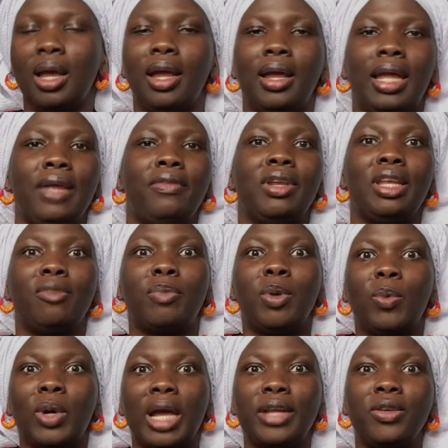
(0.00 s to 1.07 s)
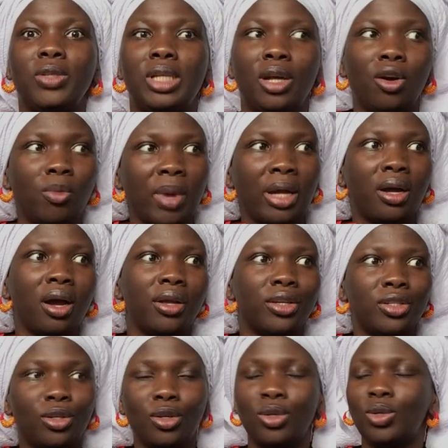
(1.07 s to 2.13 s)
even if people are using it, oh my God, you
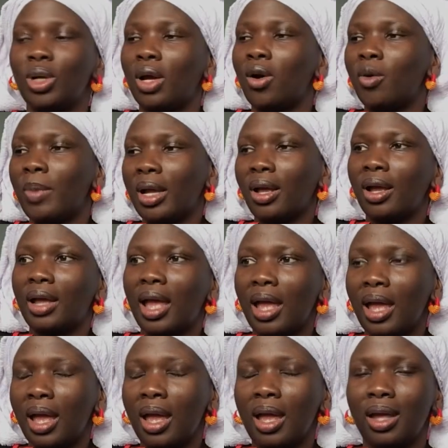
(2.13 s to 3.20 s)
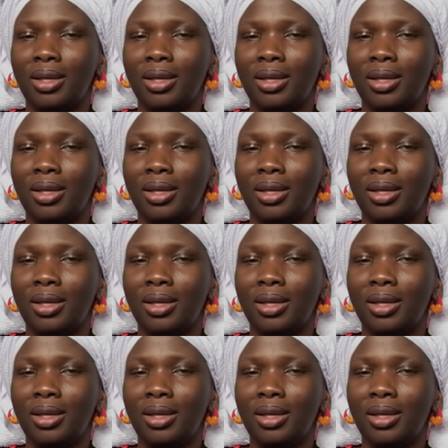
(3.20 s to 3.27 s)
shouldn't do it, oh my God, yeah.